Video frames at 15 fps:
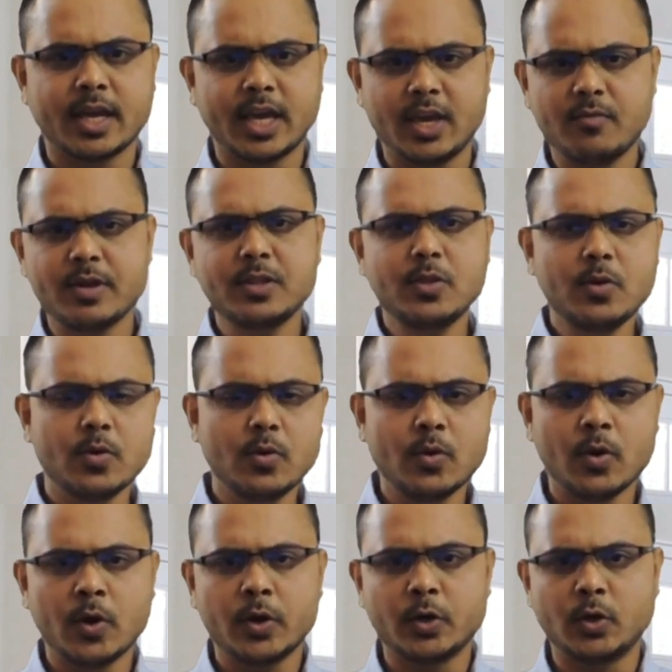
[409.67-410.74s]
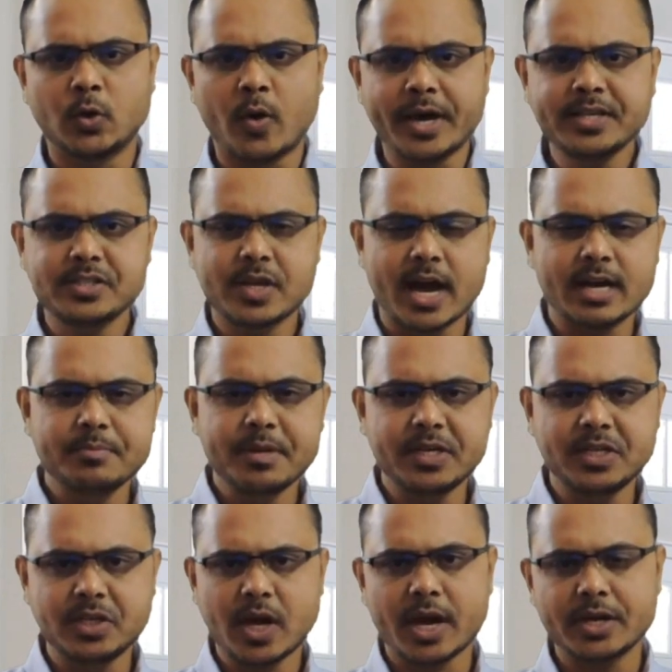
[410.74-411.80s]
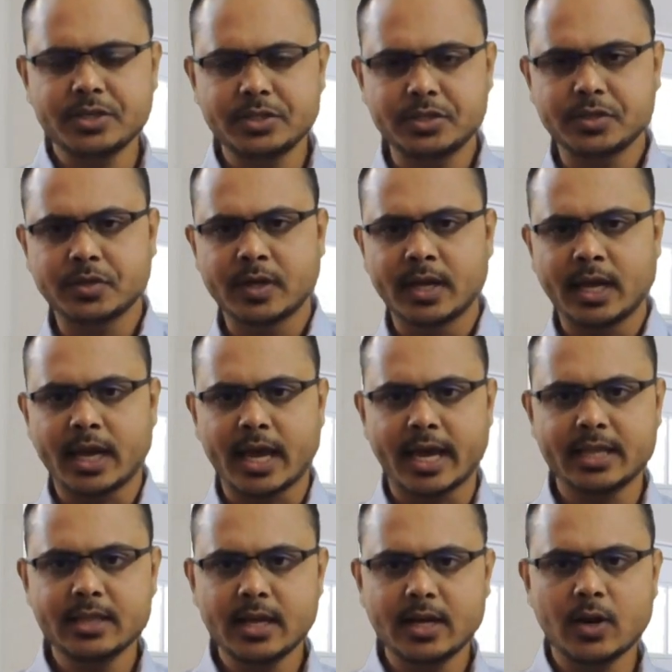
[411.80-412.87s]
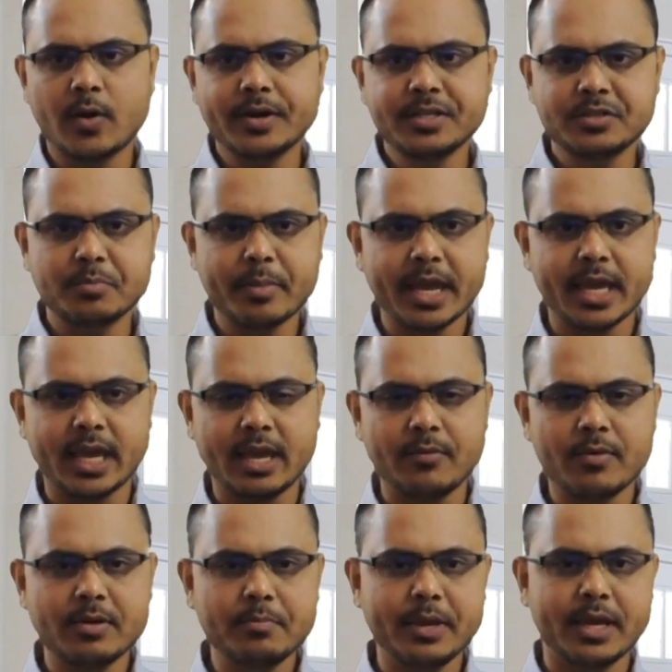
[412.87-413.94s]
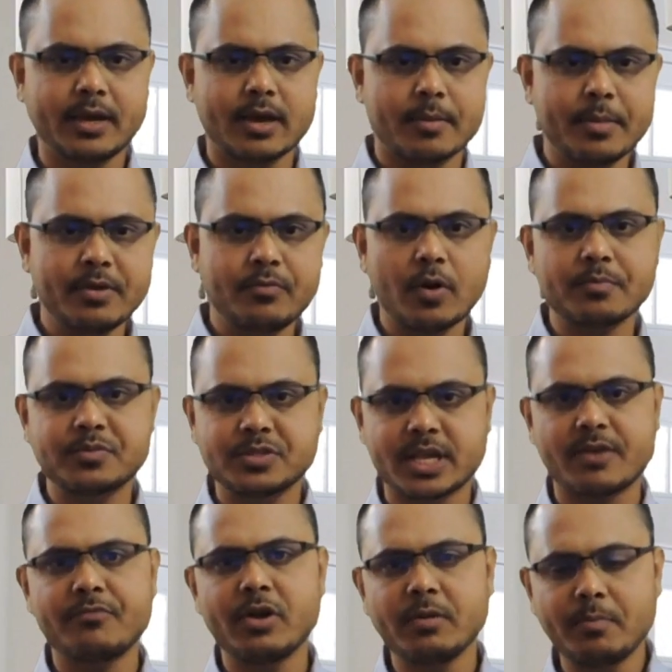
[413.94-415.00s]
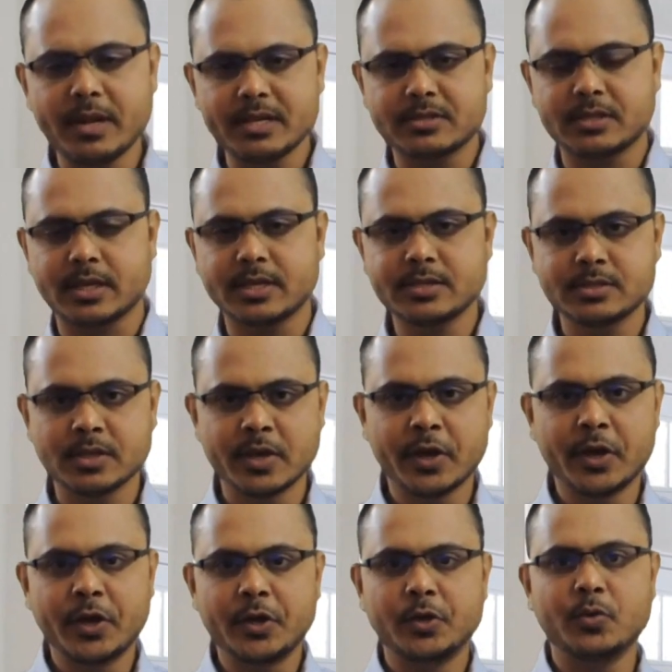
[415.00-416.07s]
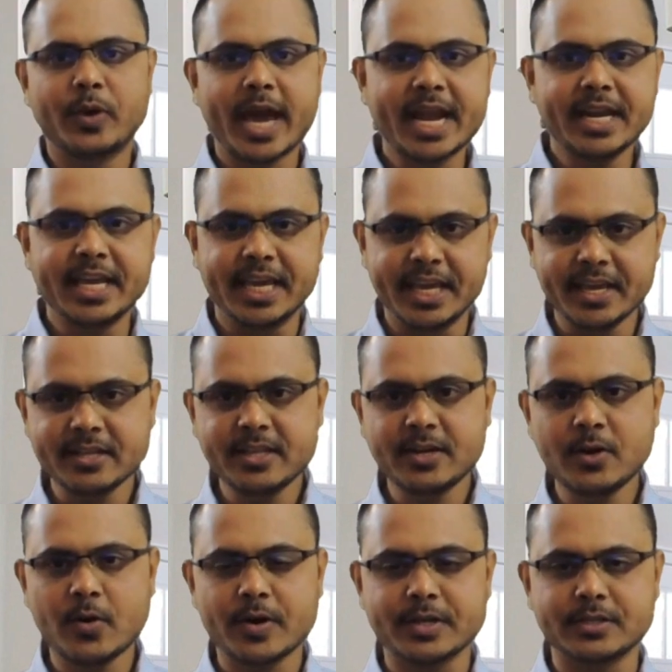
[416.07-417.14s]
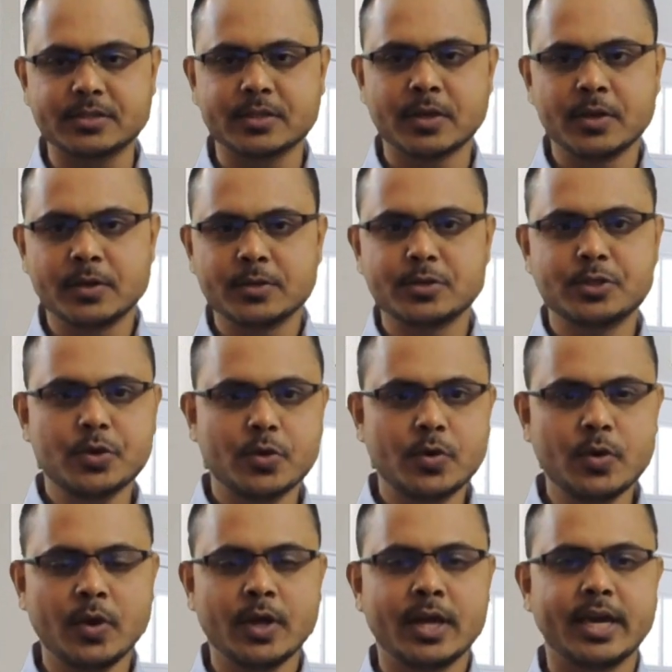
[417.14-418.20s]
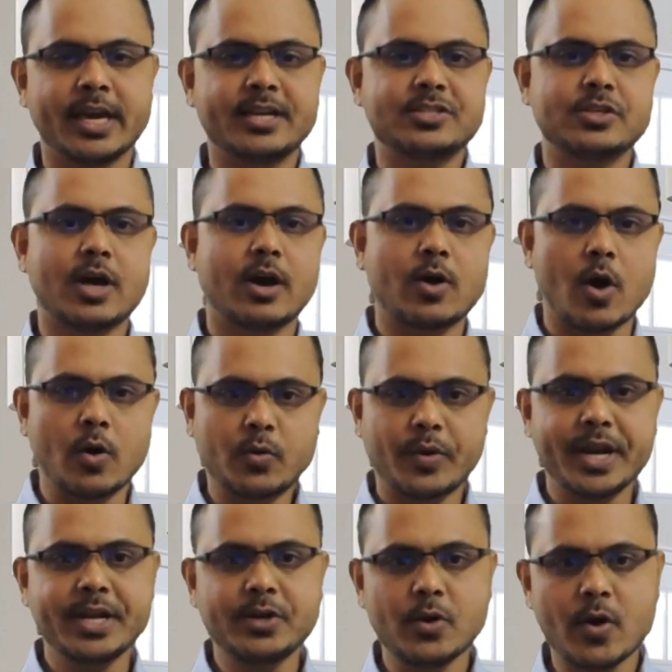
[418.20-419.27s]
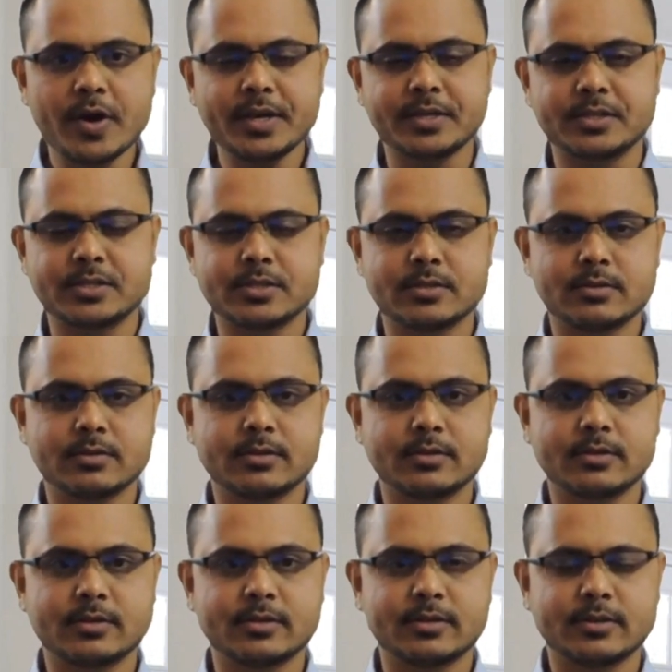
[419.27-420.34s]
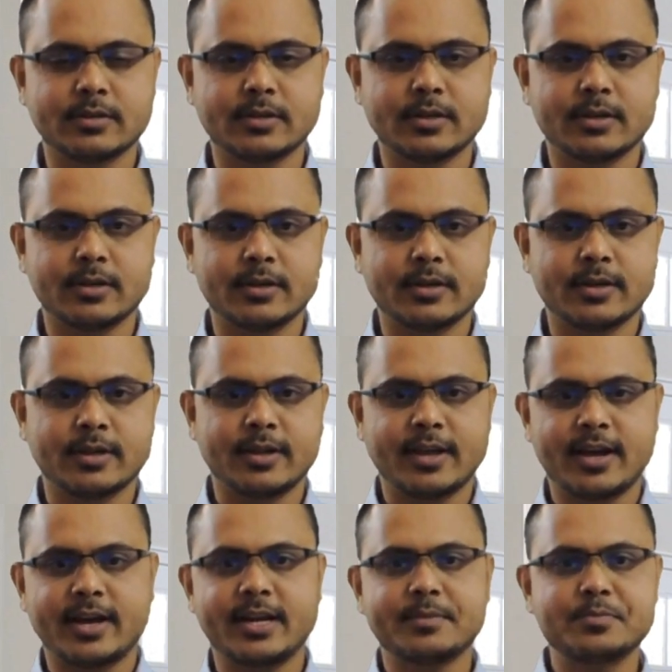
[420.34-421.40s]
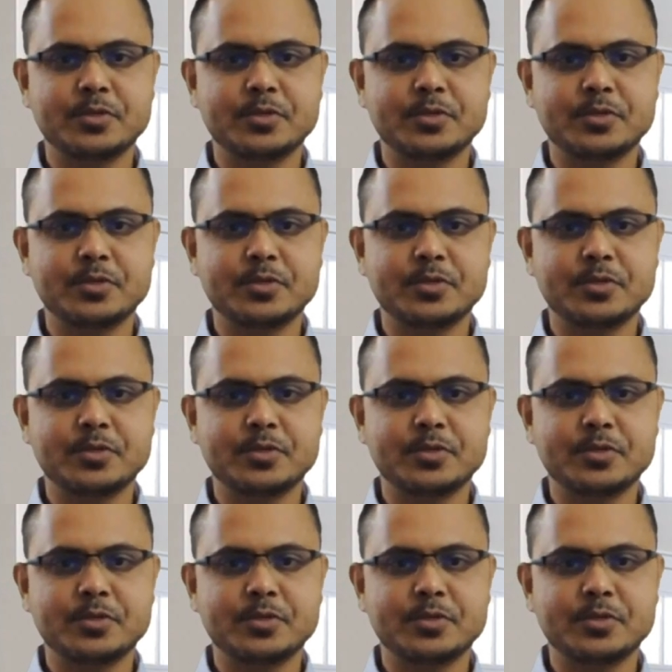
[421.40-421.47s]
Even though noise can't be touched and the noise may even be coming from several places, you can hear the noise, so it's a concrete noise. An